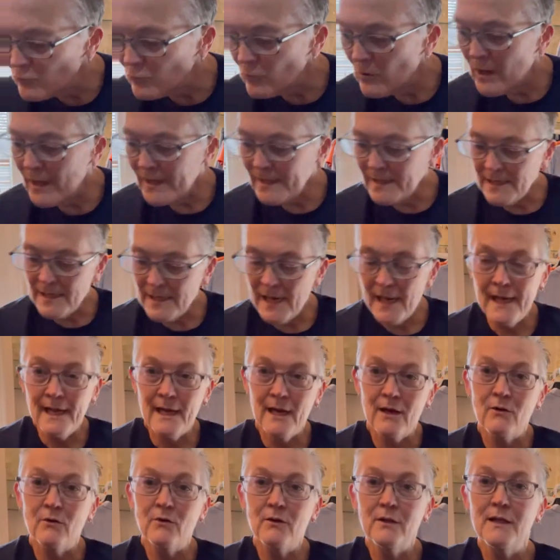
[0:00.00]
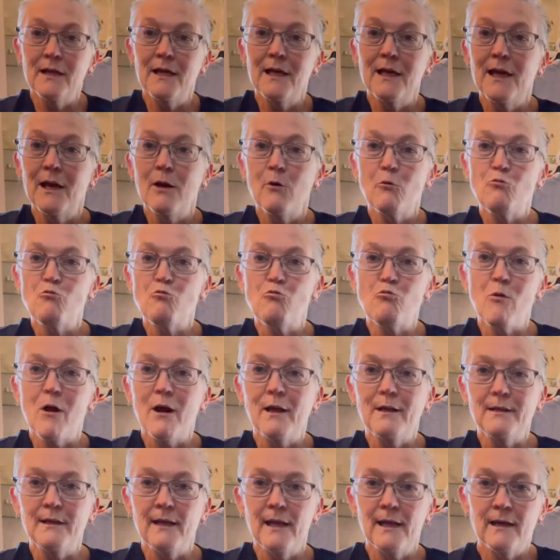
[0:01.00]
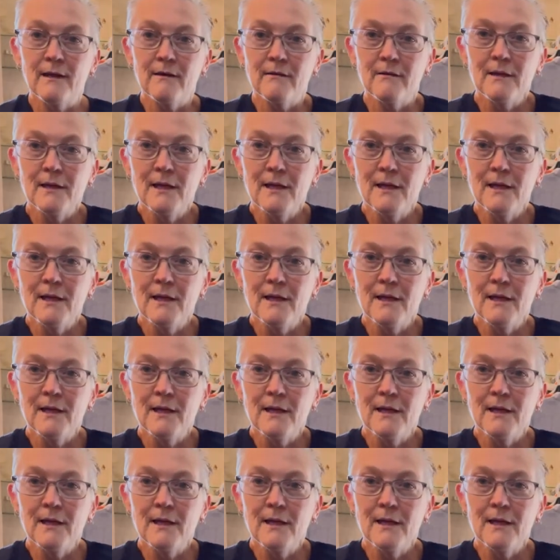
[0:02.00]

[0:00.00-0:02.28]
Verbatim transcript: right now, right now,